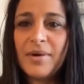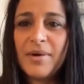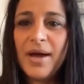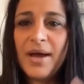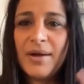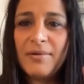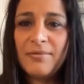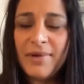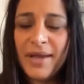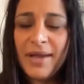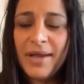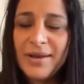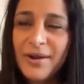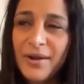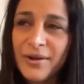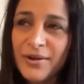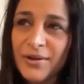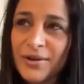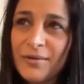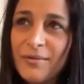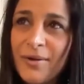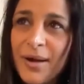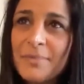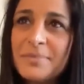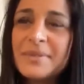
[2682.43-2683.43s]
I read on
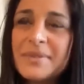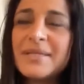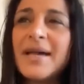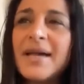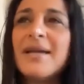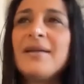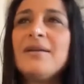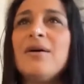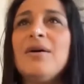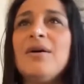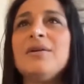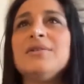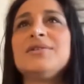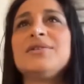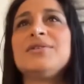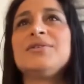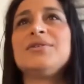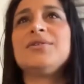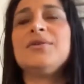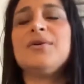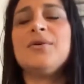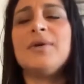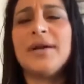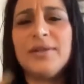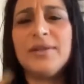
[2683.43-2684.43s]
your website
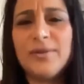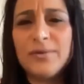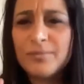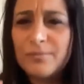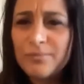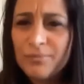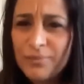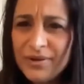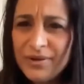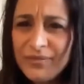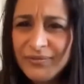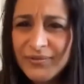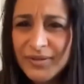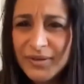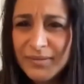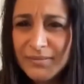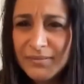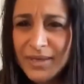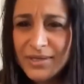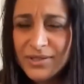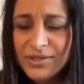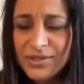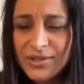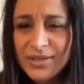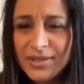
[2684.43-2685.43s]
also, and you briefly
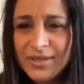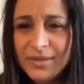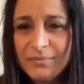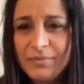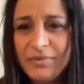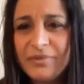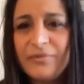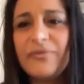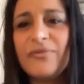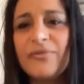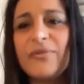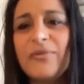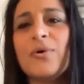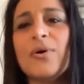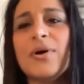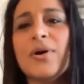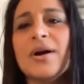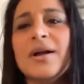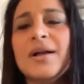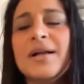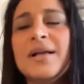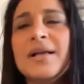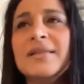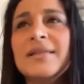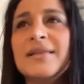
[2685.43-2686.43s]
mentioned it before,